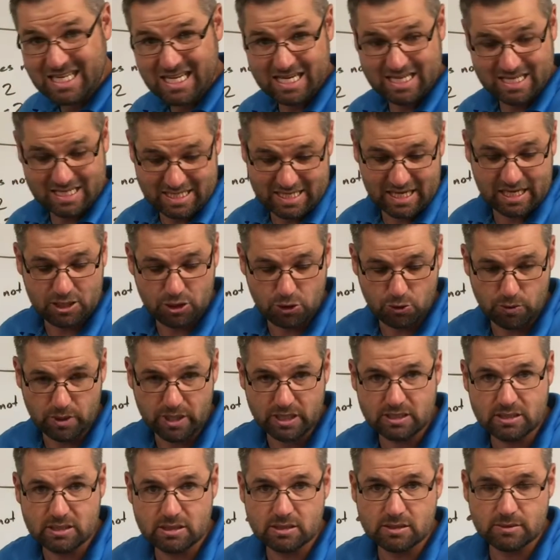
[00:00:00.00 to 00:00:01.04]

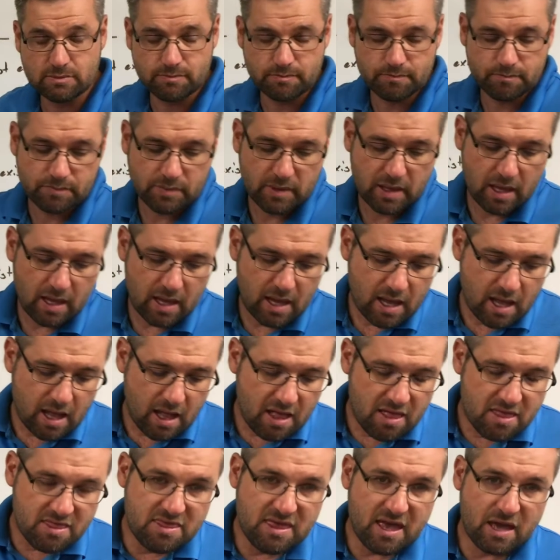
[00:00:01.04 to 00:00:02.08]
continuous,
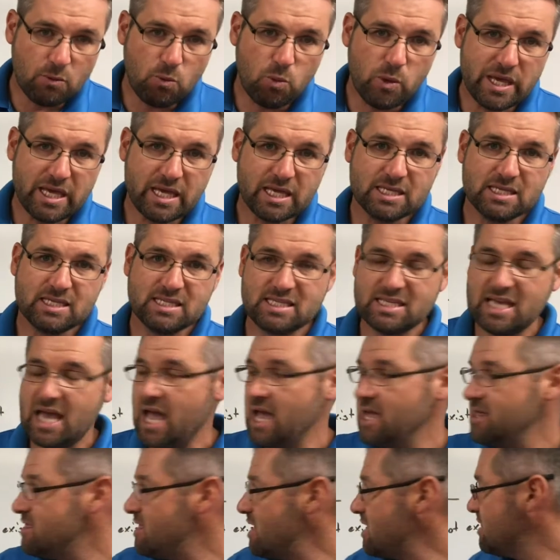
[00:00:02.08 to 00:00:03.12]
then we can
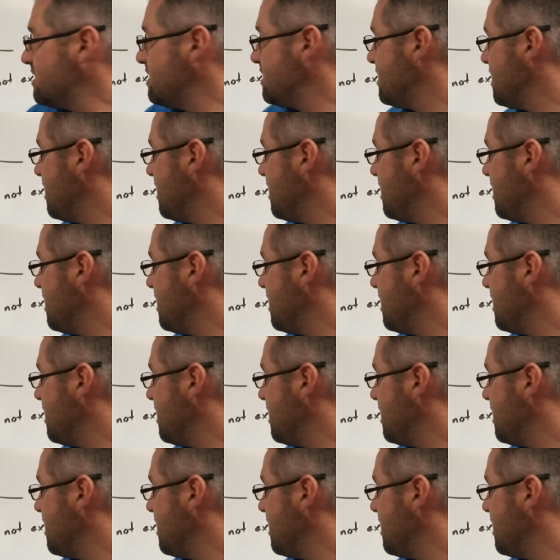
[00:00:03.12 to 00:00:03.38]
say that